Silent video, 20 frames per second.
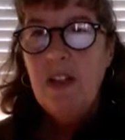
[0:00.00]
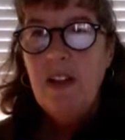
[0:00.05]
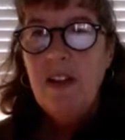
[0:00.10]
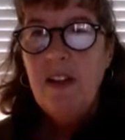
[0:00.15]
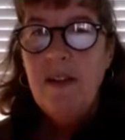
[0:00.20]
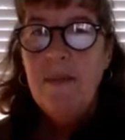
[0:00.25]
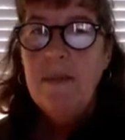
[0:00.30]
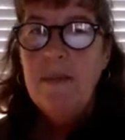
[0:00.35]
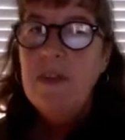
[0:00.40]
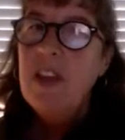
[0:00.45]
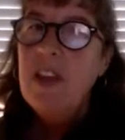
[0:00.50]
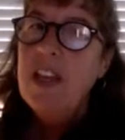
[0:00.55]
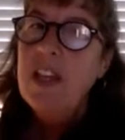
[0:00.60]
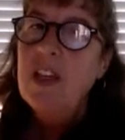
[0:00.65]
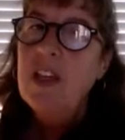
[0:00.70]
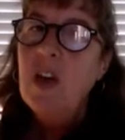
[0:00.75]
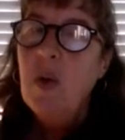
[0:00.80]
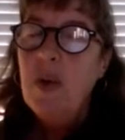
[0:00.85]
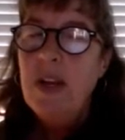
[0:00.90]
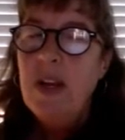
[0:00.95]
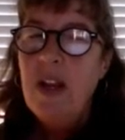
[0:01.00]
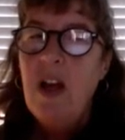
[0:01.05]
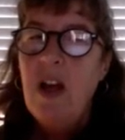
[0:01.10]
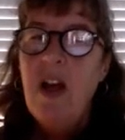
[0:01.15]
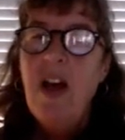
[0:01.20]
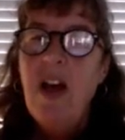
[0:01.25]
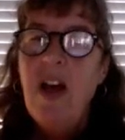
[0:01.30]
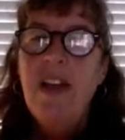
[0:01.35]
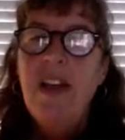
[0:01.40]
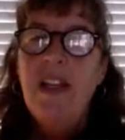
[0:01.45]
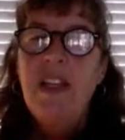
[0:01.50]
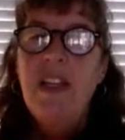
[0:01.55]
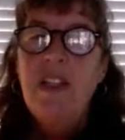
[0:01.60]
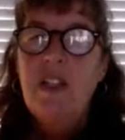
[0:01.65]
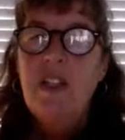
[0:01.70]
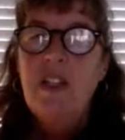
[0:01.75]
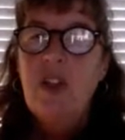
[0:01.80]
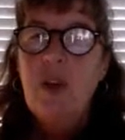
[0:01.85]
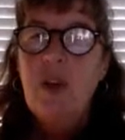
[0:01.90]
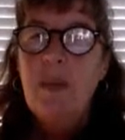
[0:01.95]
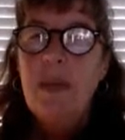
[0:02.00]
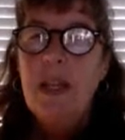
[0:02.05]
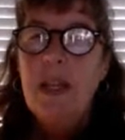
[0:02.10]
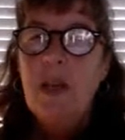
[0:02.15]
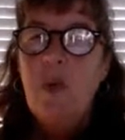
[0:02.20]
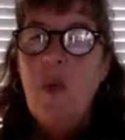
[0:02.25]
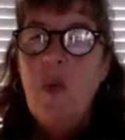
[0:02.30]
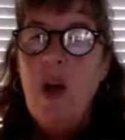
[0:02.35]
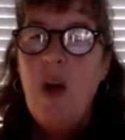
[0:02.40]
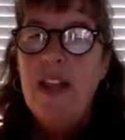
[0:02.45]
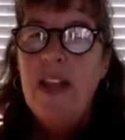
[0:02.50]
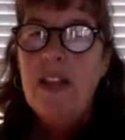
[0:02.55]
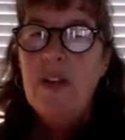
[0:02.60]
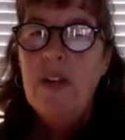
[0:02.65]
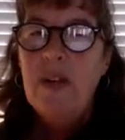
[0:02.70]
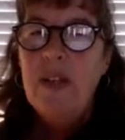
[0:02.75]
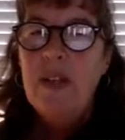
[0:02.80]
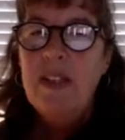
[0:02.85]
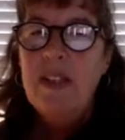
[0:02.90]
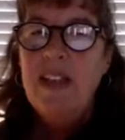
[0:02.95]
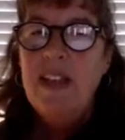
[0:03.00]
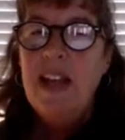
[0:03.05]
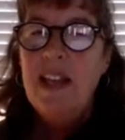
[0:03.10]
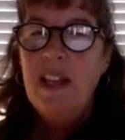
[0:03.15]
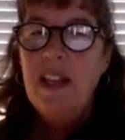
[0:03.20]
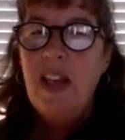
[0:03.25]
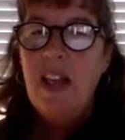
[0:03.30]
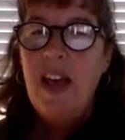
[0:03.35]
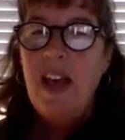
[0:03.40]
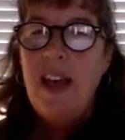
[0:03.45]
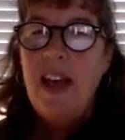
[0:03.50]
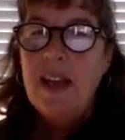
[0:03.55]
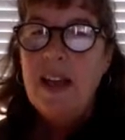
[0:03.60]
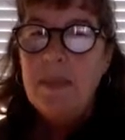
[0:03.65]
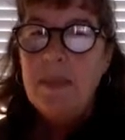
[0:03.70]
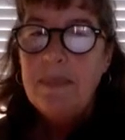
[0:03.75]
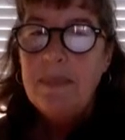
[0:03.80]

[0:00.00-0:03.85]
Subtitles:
thing going on in determining why there is that lag.